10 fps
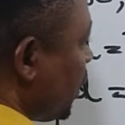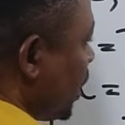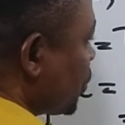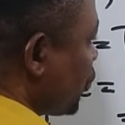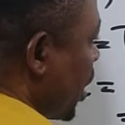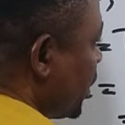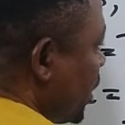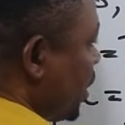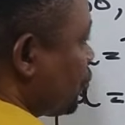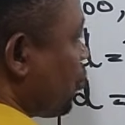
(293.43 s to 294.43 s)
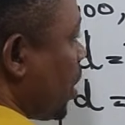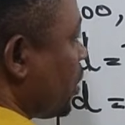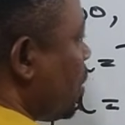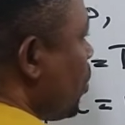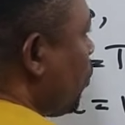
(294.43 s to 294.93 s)
Let's try the next
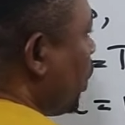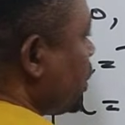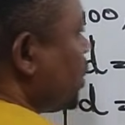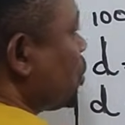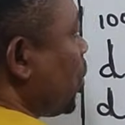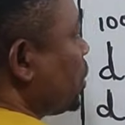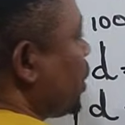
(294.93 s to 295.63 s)
one. What is the third